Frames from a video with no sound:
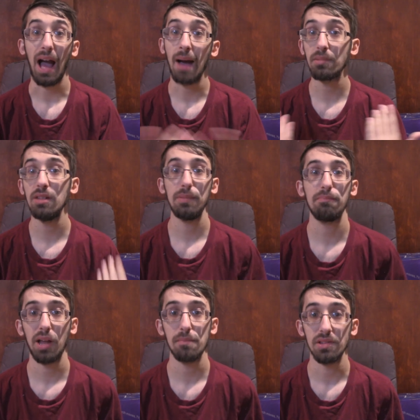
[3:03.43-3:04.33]
I'm going to be
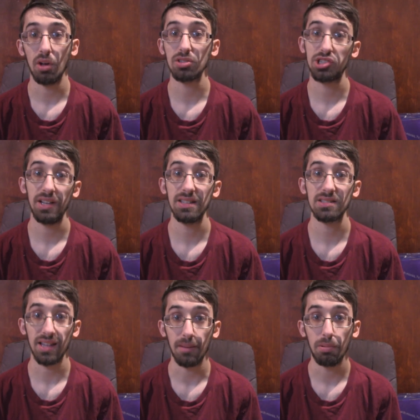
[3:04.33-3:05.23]
playing Madolches
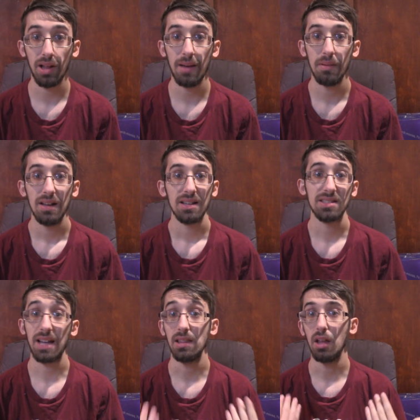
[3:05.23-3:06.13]
like a pleb because
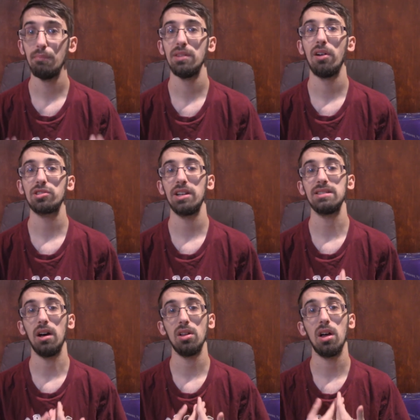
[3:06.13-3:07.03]
I love Madolches
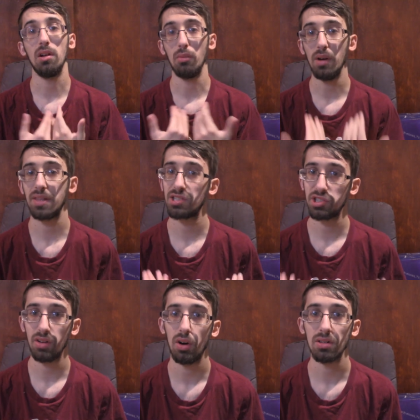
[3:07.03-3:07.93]
along with
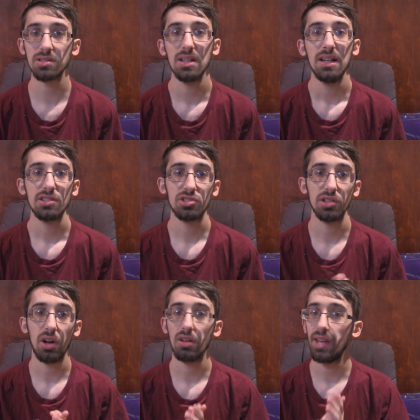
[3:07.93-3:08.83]
Shaddoll's
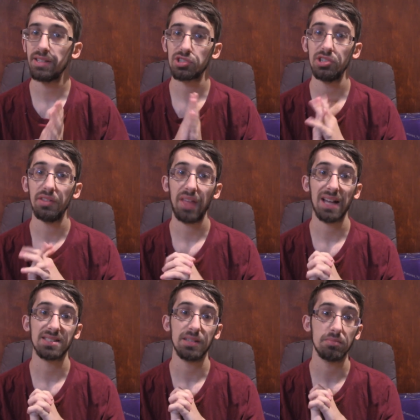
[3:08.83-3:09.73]
Shaddoll Danger. That
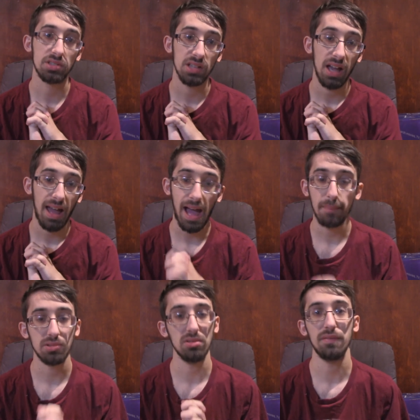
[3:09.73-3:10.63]
seems
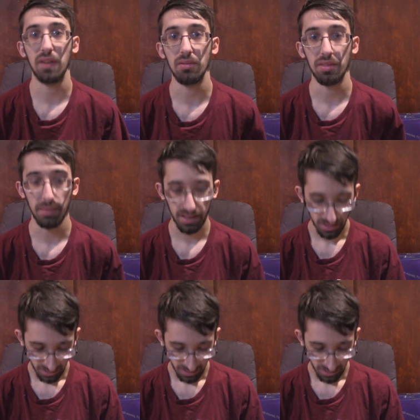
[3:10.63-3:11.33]
absolutely fun with me.